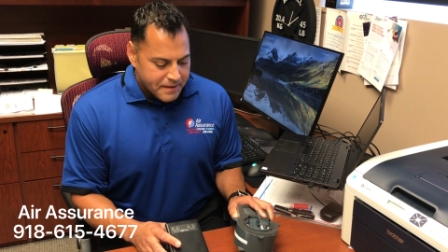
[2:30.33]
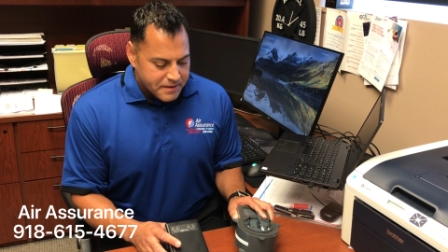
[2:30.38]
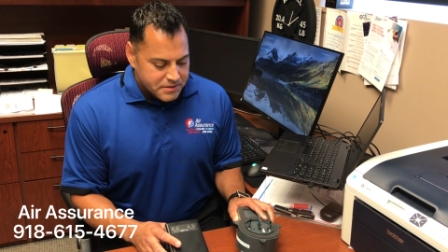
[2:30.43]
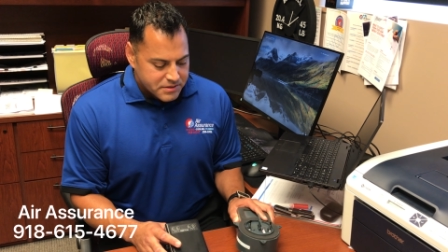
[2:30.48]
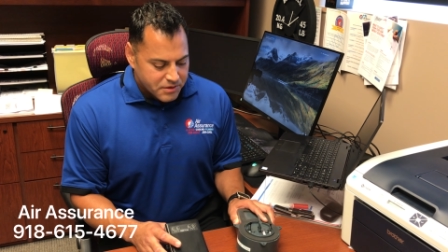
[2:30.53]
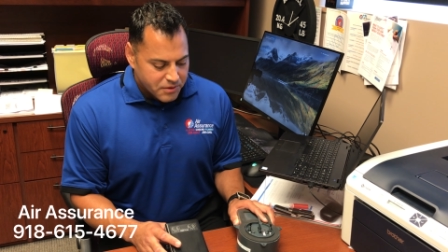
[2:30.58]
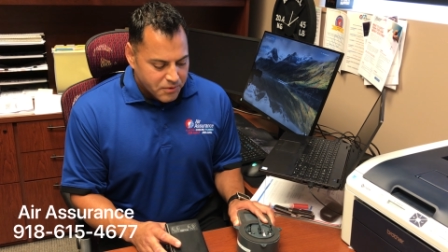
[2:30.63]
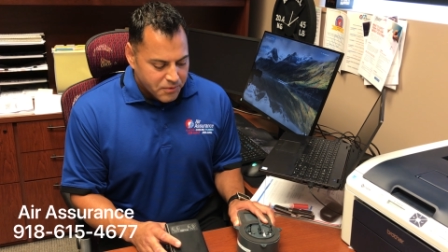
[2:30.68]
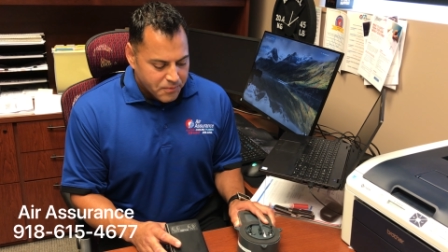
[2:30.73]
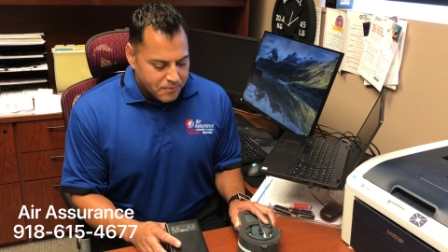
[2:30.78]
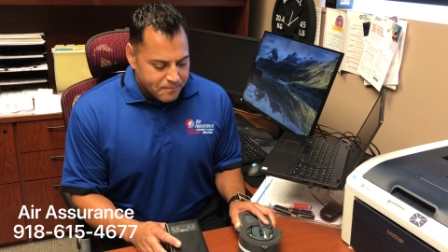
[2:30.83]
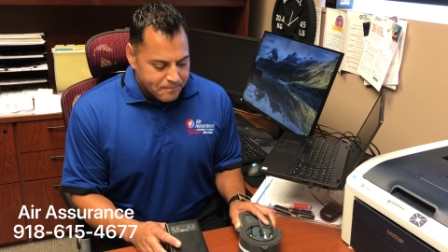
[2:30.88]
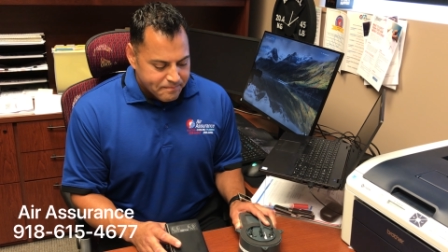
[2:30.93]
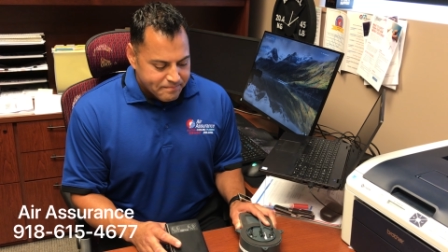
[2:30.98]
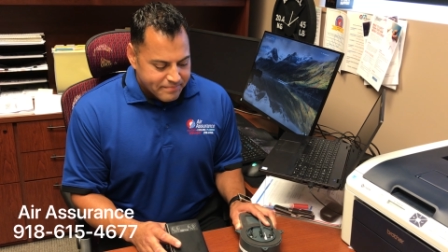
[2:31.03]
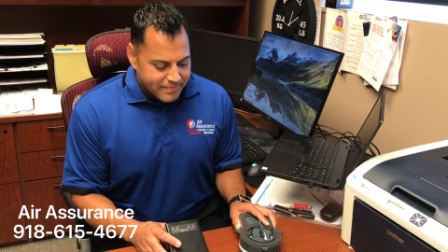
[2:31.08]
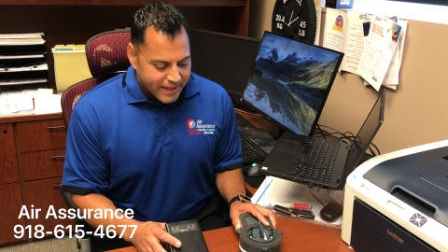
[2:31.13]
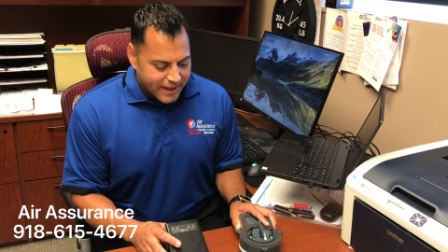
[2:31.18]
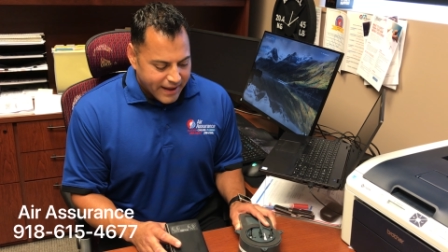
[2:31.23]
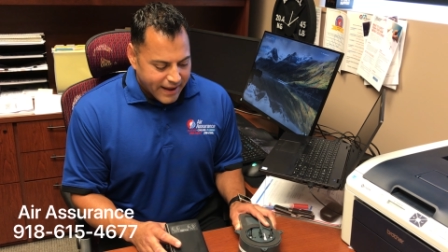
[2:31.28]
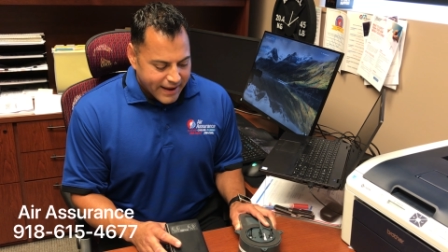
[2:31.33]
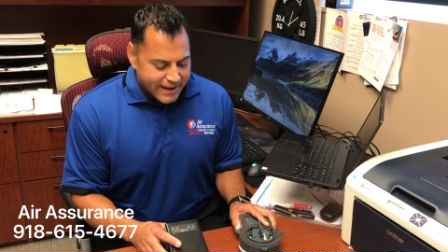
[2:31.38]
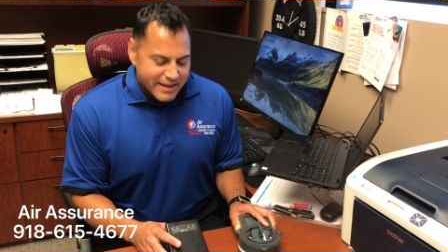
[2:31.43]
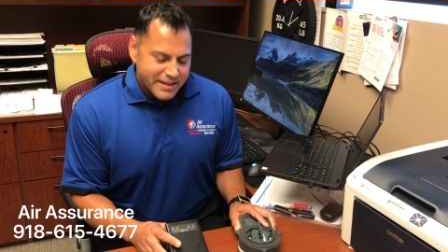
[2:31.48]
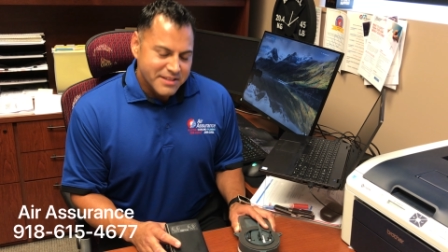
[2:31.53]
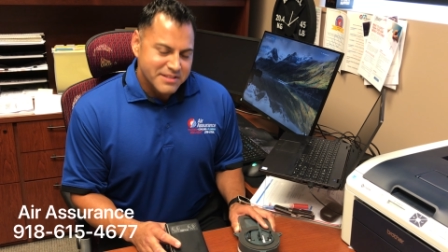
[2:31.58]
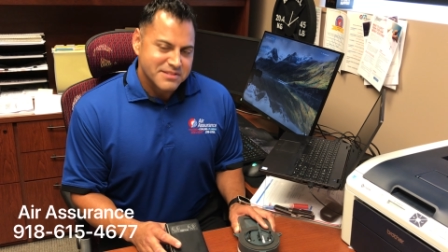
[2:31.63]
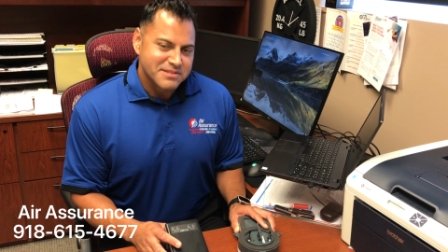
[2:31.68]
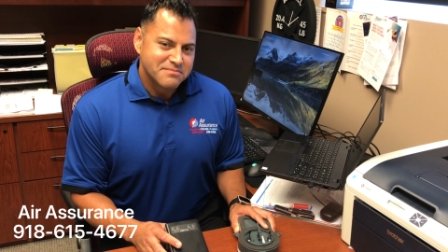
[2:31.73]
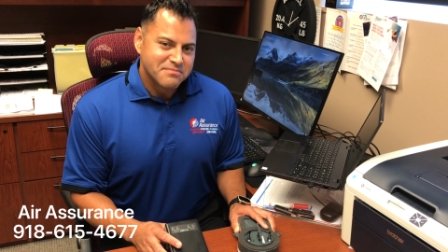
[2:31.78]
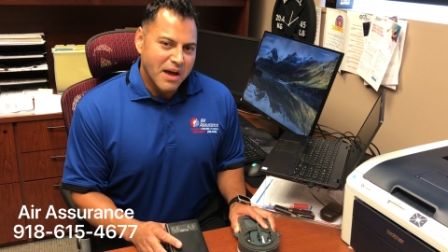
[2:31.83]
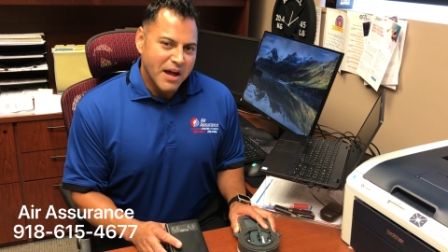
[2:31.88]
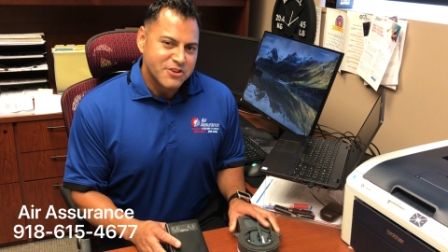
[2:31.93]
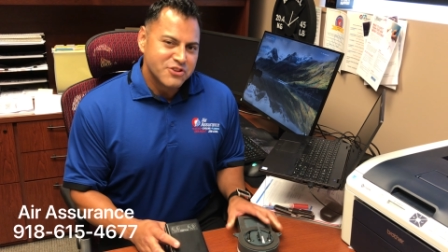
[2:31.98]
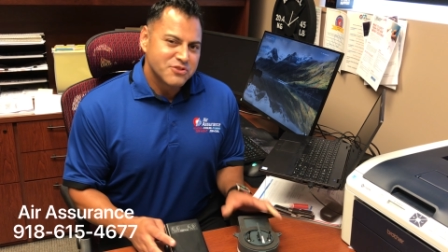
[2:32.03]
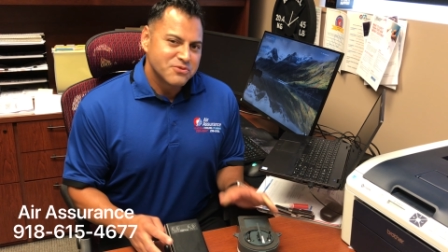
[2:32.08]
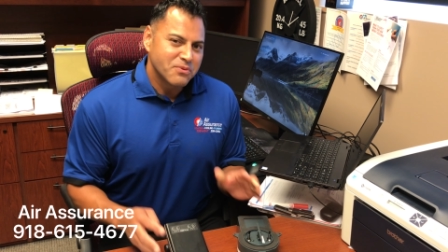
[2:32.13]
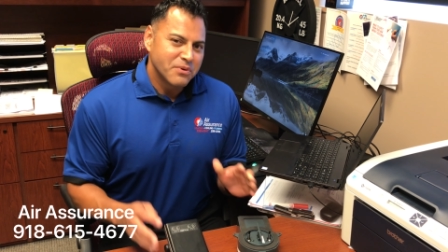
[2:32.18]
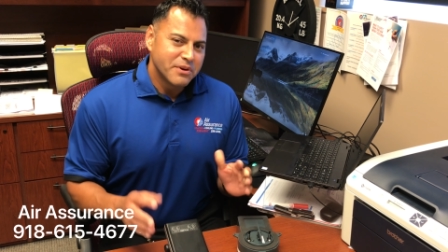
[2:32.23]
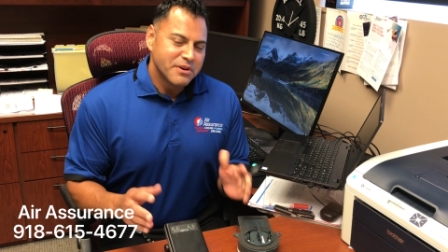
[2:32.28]
So I guess I
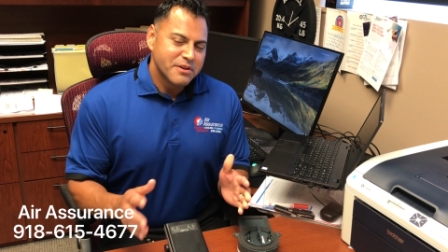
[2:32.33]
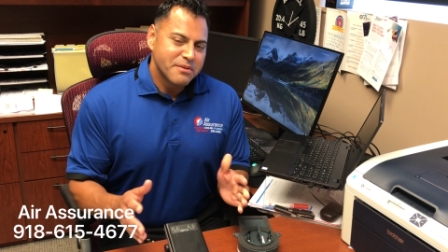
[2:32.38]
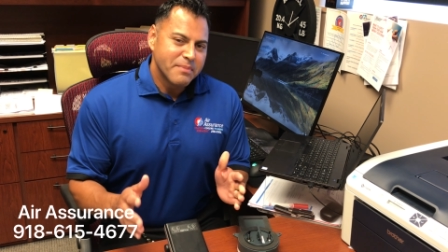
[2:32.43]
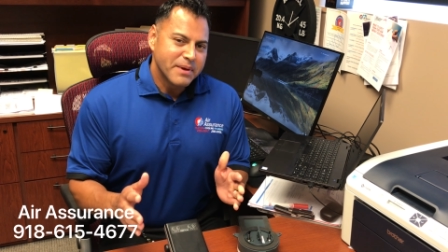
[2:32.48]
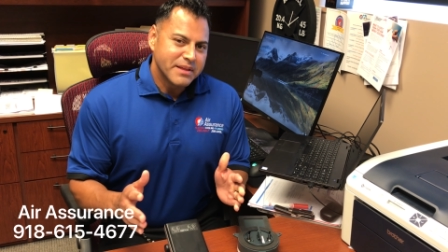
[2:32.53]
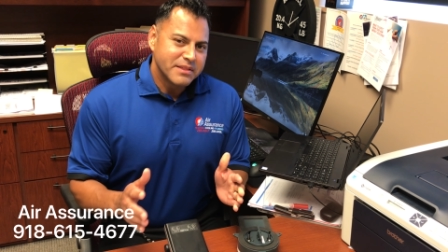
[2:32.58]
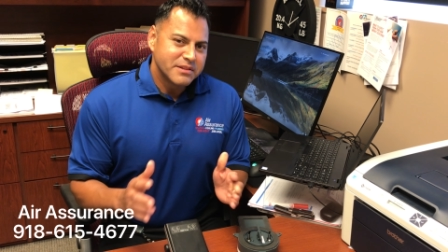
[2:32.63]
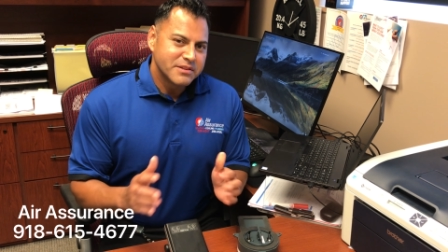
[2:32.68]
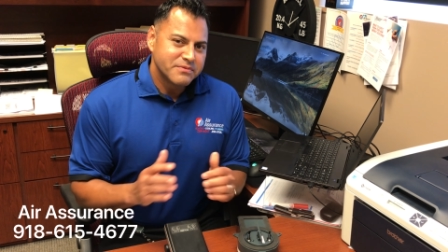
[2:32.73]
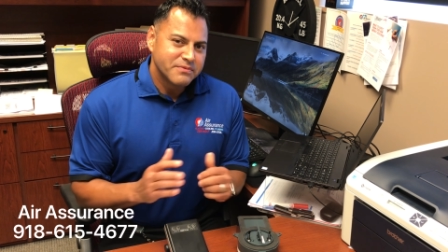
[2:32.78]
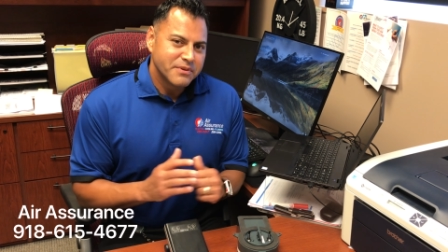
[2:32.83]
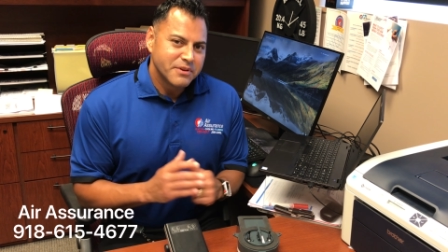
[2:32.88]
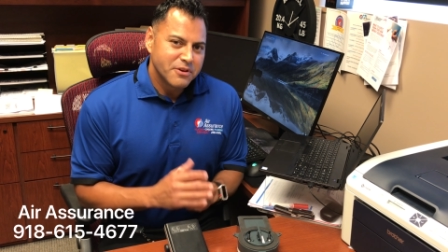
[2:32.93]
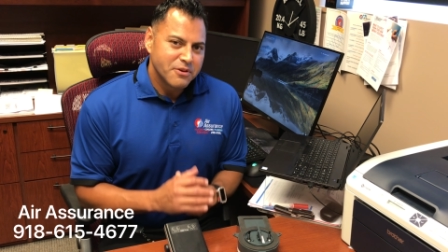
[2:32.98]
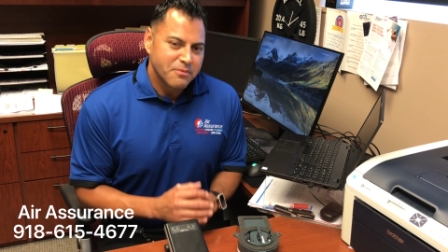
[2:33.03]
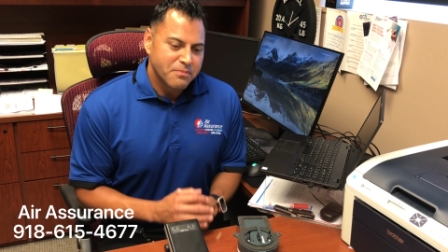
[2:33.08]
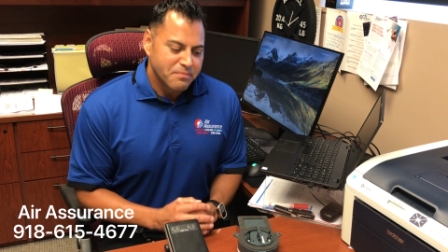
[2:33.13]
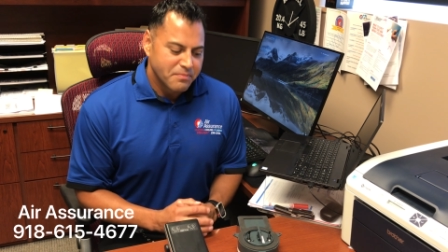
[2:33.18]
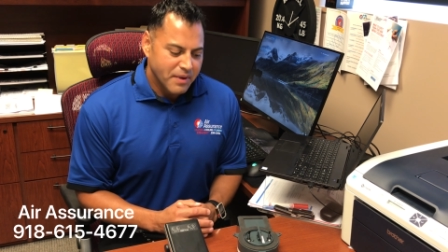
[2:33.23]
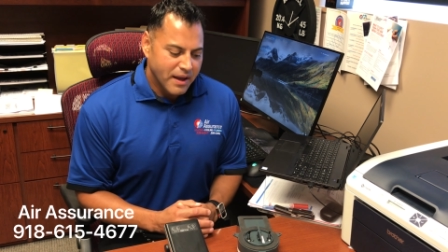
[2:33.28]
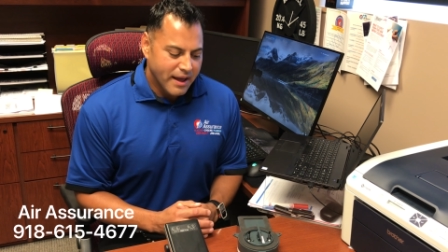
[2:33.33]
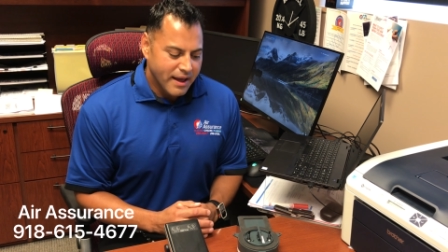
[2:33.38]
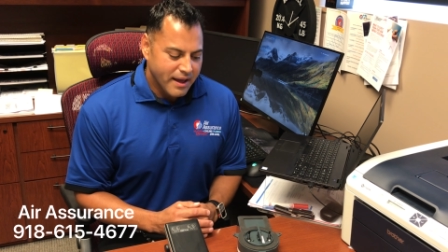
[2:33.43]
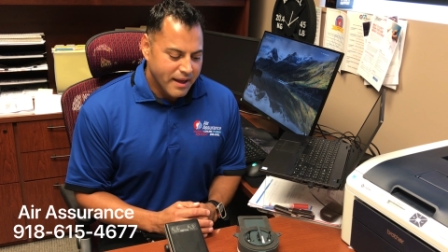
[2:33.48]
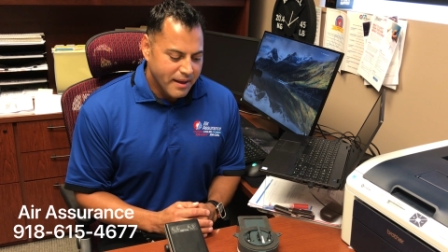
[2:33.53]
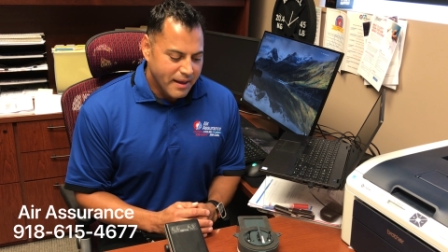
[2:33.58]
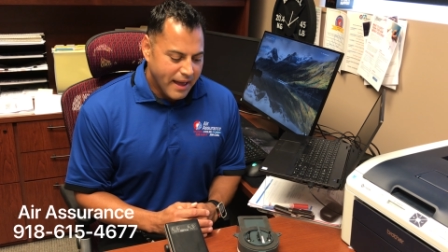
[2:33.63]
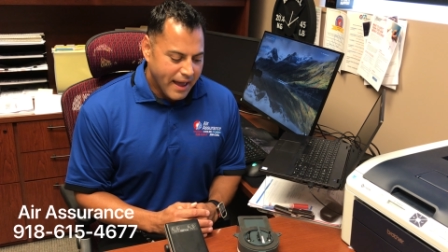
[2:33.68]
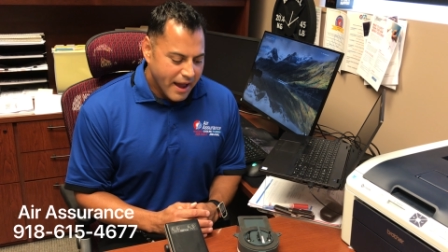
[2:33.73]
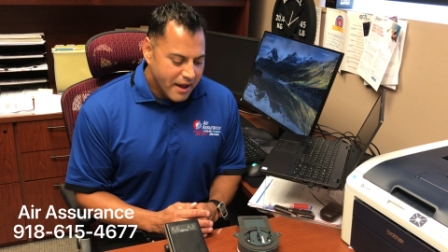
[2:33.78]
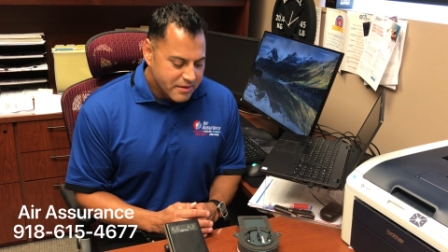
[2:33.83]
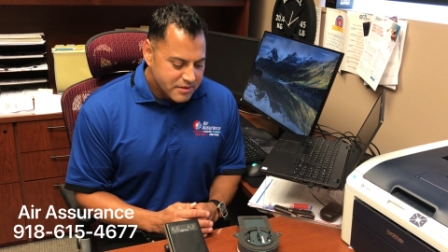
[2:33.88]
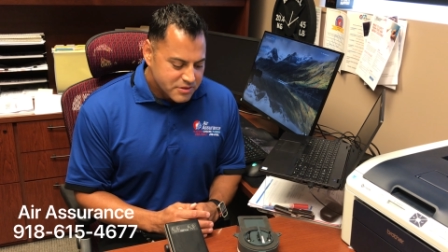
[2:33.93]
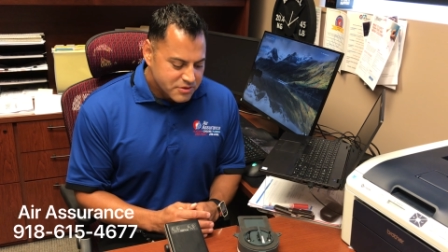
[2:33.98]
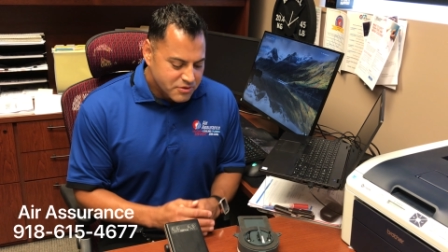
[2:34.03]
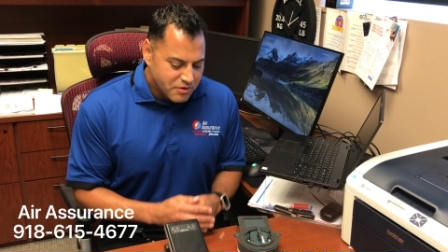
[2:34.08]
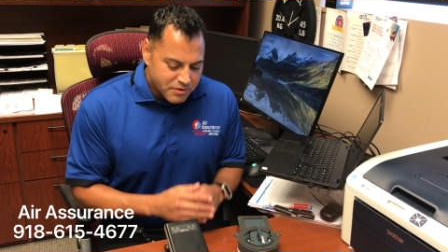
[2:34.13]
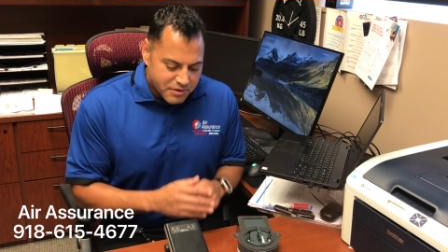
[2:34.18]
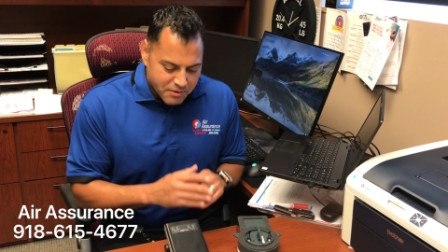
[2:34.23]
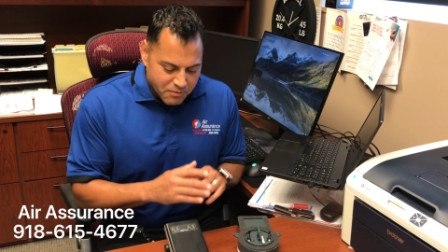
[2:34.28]
just wanted to make this video uh,
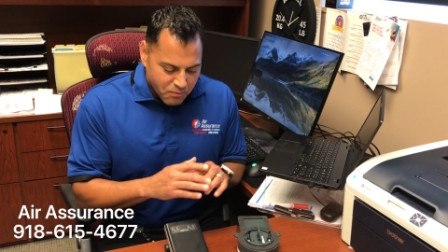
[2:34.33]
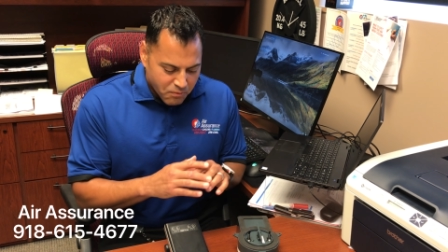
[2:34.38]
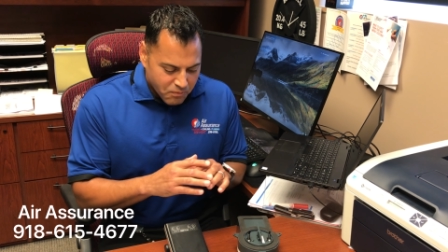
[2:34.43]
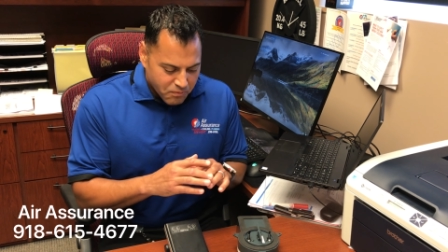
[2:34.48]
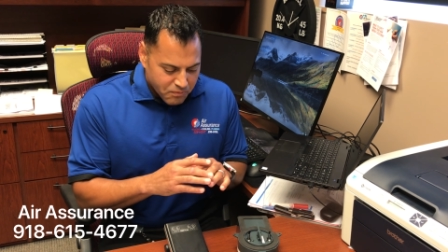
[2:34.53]
so that